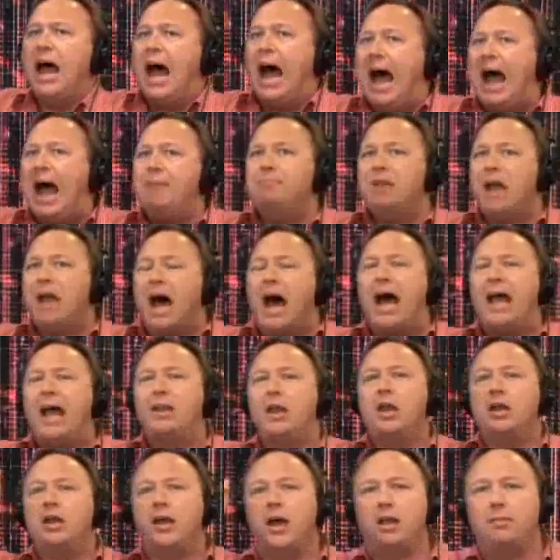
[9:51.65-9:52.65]
I'm
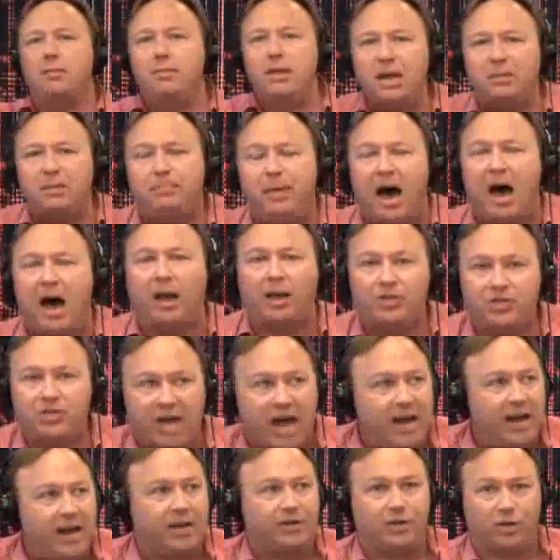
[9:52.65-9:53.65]
not going to be
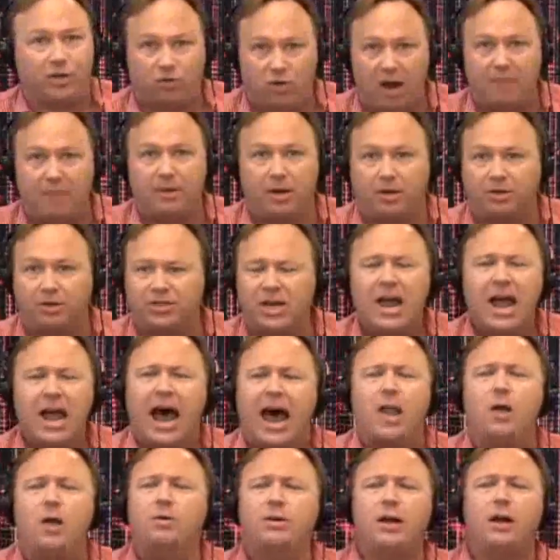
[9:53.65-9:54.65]
apologetic to criminals.
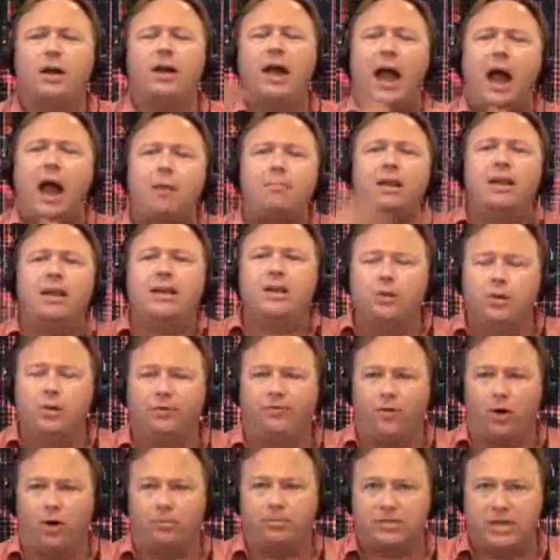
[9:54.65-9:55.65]
I don't care how many
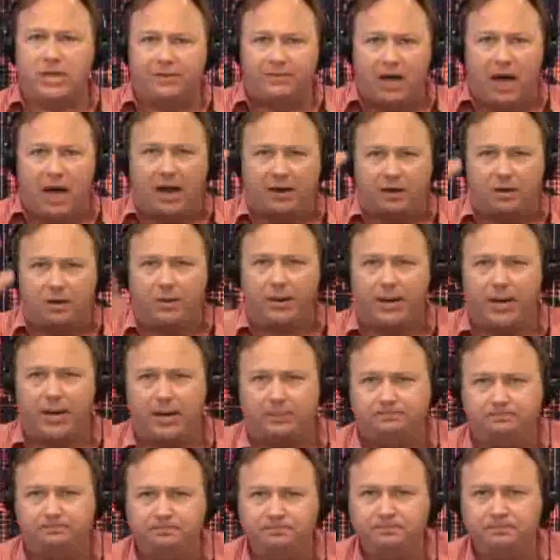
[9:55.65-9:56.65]
uniforms they've got. Go
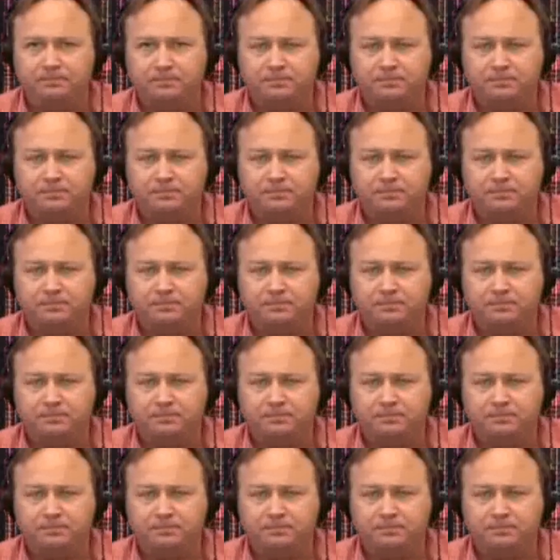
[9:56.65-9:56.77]
ahead.